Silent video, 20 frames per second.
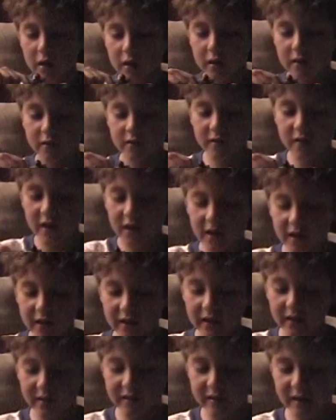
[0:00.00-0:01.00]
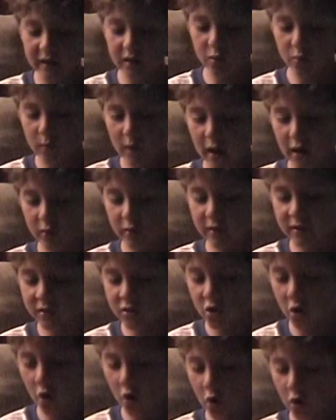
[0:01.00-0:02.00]
and then he did around his
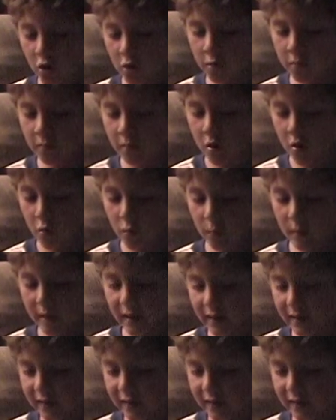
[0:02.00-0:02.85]
arm. Yeah.